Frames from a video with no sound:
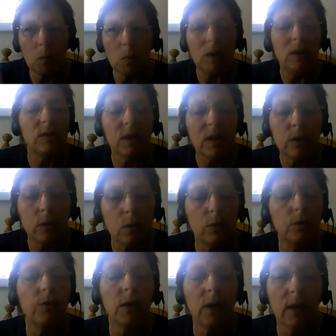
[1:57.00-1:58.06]
we settle
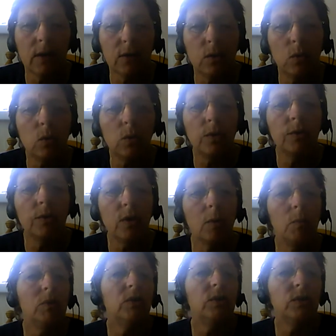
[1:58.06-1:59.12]
for less all the time.
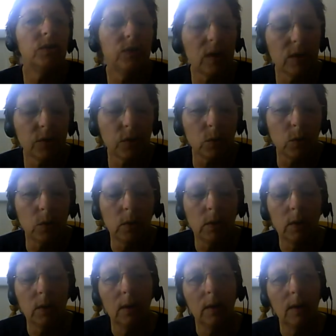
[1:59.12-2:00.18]
We just settle
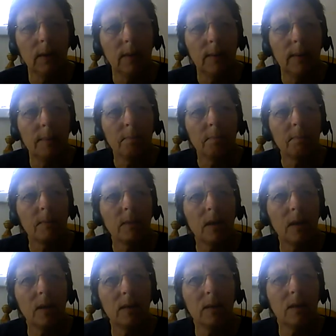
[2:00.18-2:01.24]

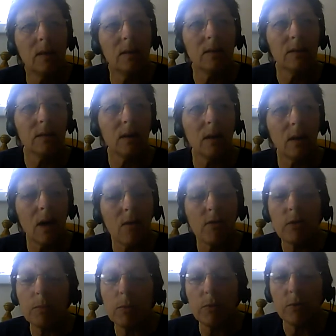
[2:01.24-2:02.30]
um, you know, this
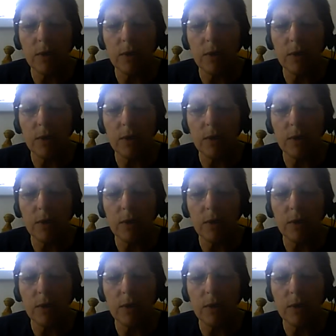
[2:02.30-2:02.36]
uncomfortable